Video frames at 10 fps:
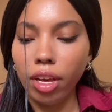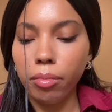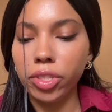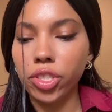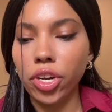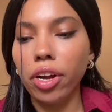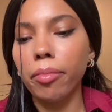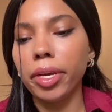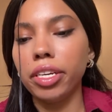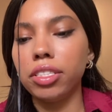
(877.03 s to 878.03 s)
But you're
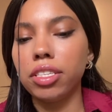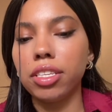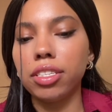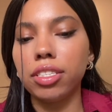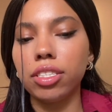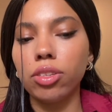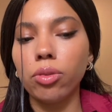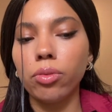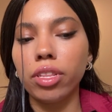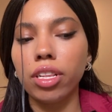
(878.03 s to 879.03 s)
coming into this
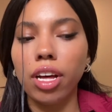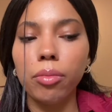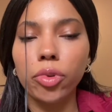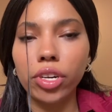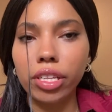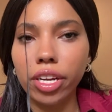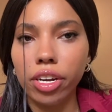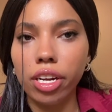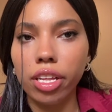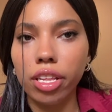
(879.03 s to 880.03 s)
with a lot more
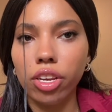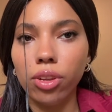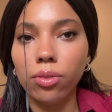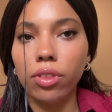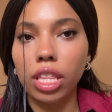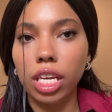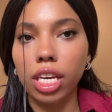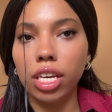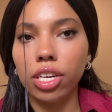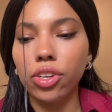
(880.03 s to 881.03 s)
clarity than you think,
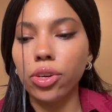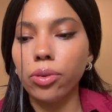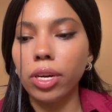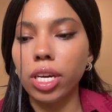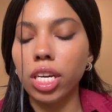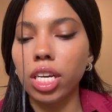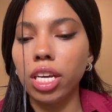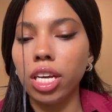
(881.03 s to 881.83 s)
okay?